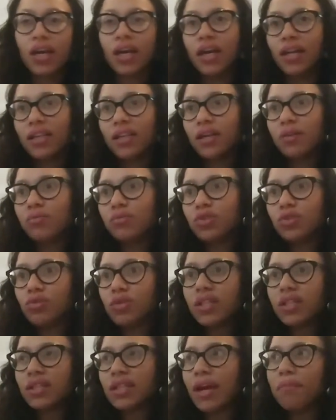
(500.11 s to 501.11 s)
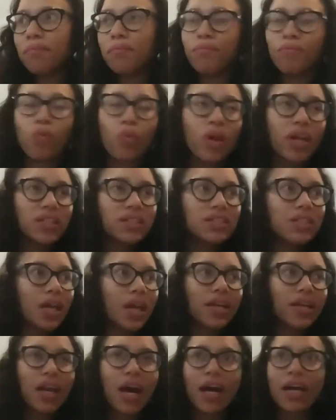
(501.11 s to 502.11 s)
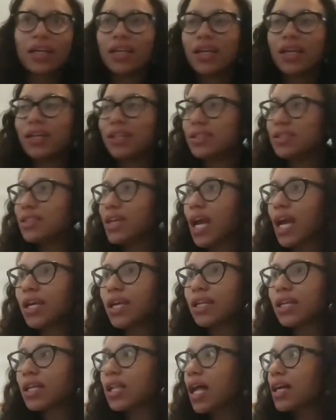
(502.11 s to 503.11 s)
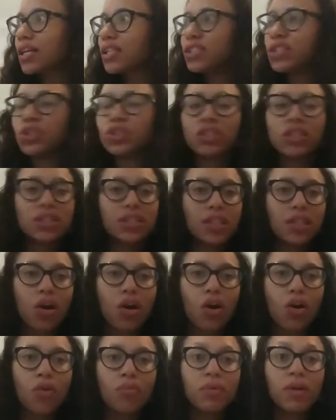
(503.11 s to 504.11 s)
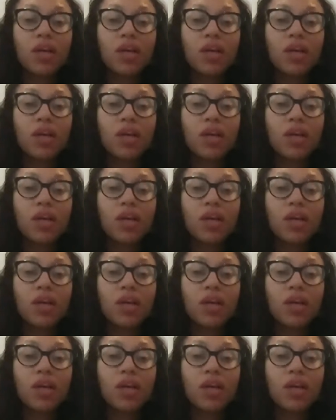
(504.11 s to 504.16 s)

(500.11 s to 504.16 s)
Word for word: And then when you hit that Wednesday night and it's eight o'clock and you're just getting home,